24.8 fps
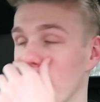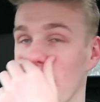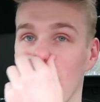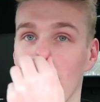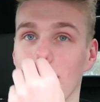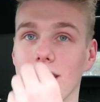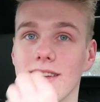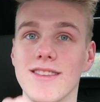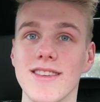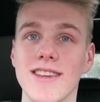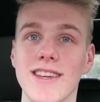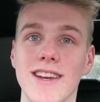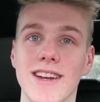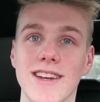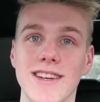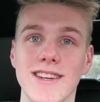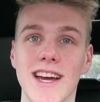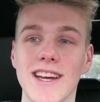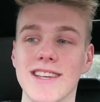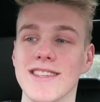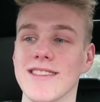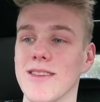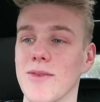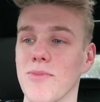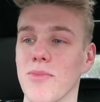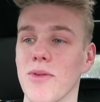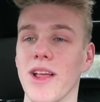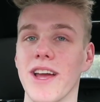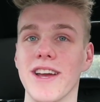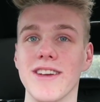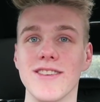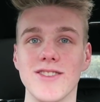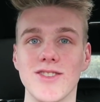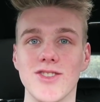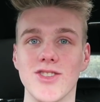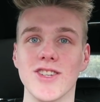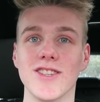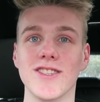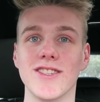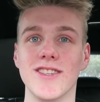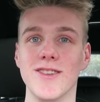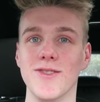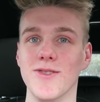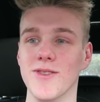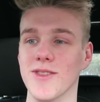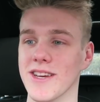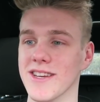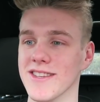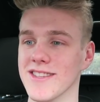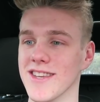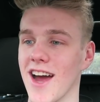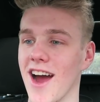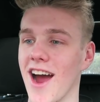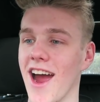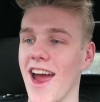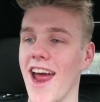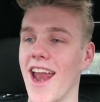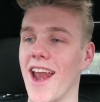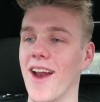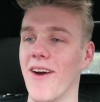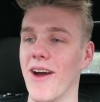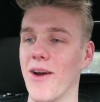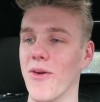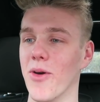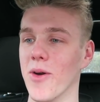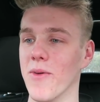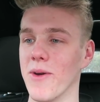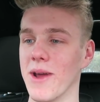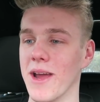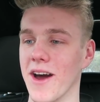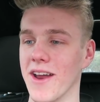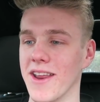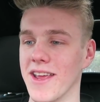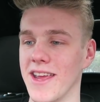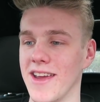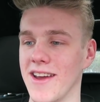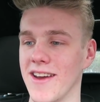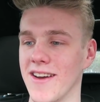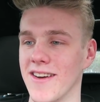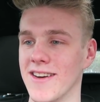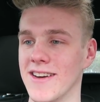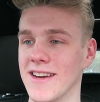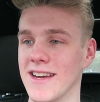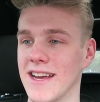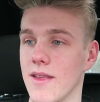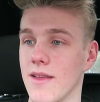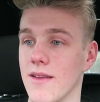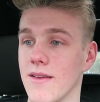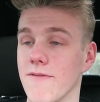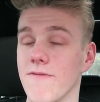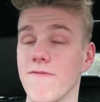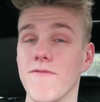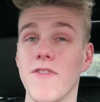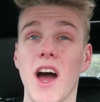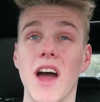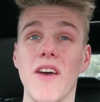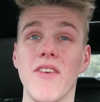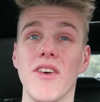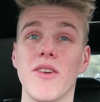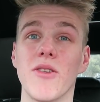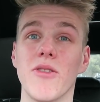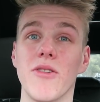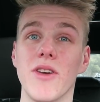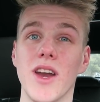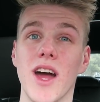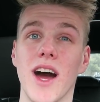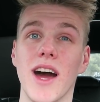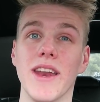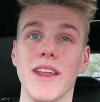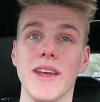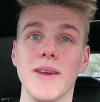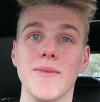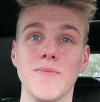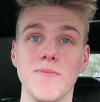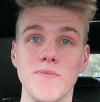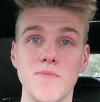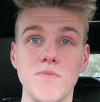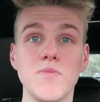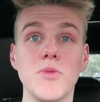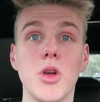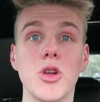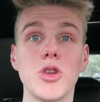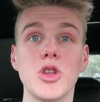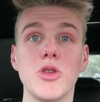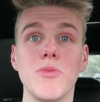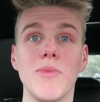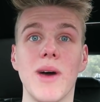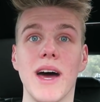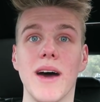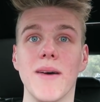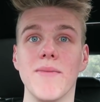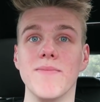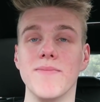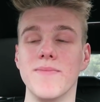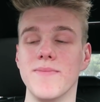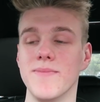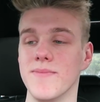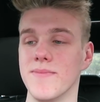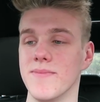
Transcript: parked in a desolate place just to do this. Alright, anyway, what do we got here? 590, not too bad.